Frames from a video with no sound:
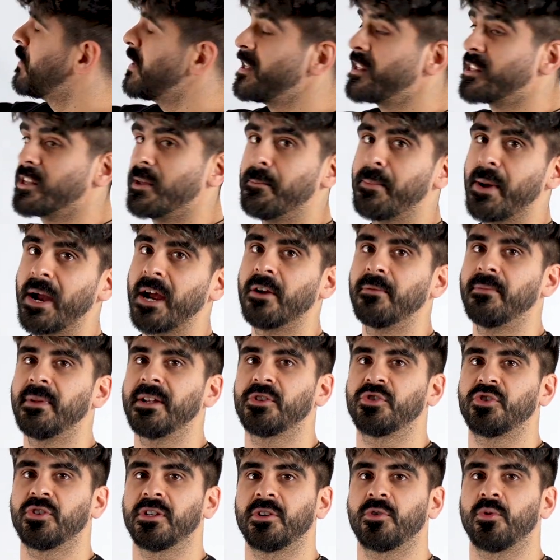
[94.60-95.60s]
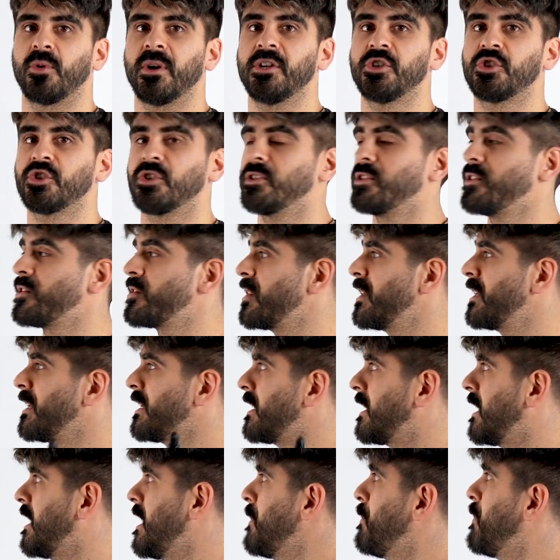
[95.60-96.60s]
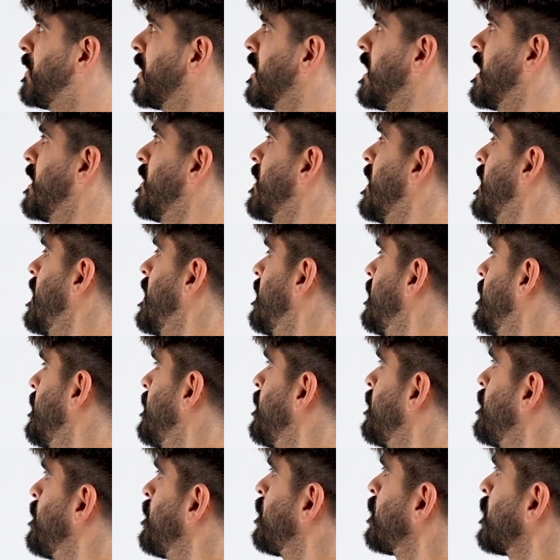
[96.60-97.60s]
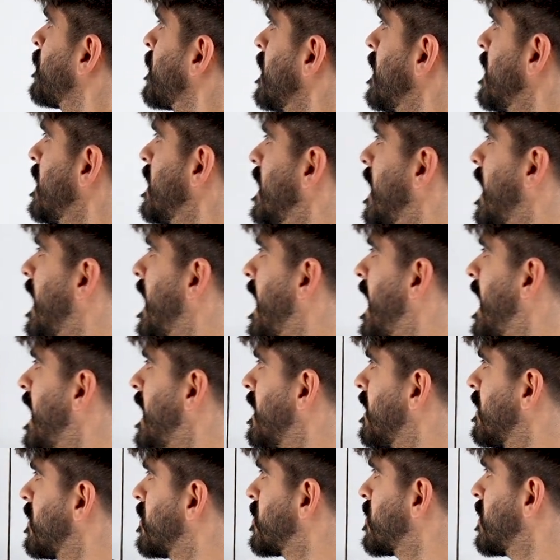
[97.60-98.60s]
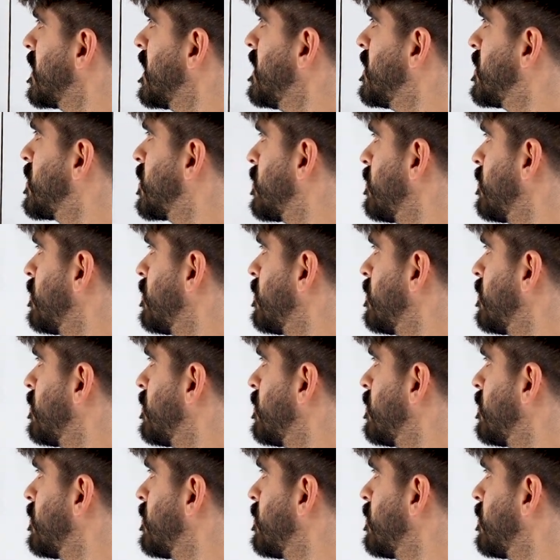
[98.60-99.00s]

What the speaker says: things in parametric equations, keep it like that. X is